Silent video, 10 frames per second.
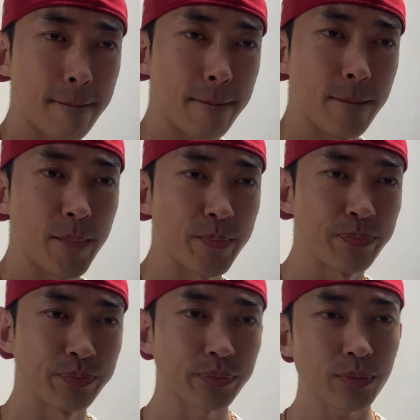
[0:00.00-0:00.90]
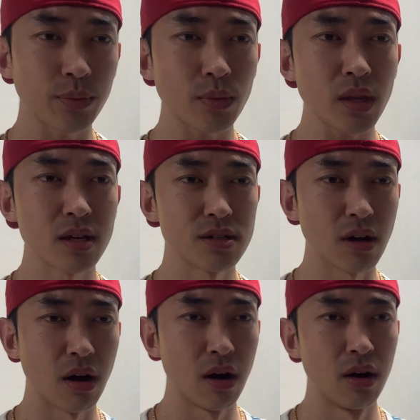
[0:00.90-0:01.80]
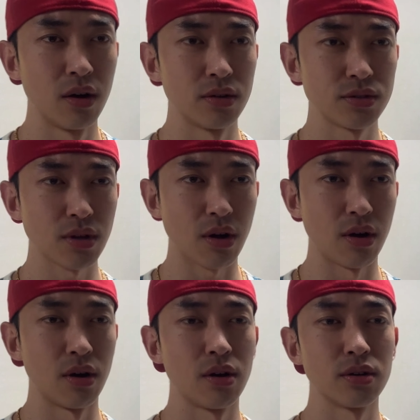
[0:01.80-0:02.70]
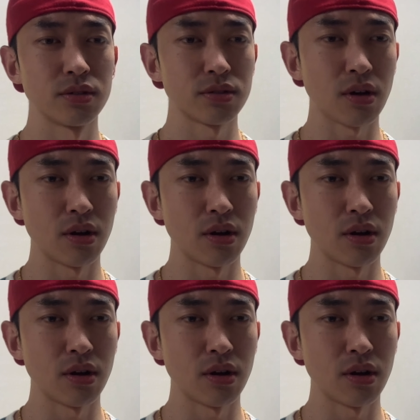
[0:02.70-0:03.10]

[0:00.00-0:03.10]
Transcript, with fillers: I'm a star, star, star, star,